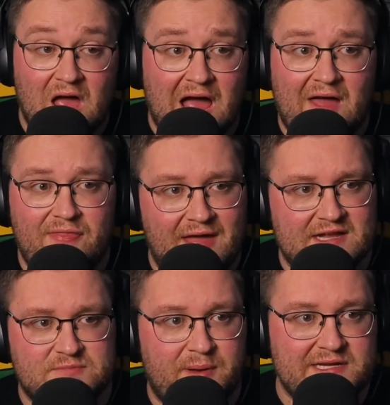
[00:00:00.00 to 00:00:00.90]
And
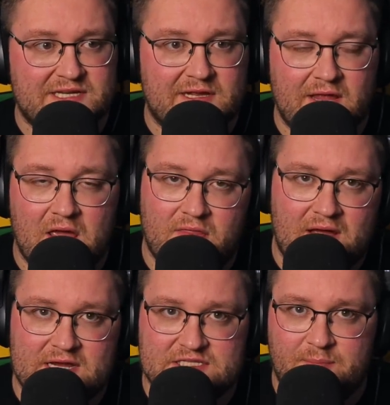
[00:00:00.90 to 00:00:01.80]
that's basically it.
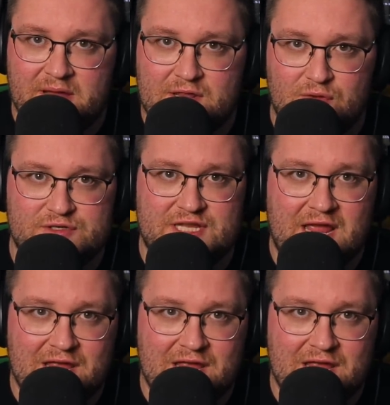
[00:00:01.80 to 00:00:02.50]
That is the big news today.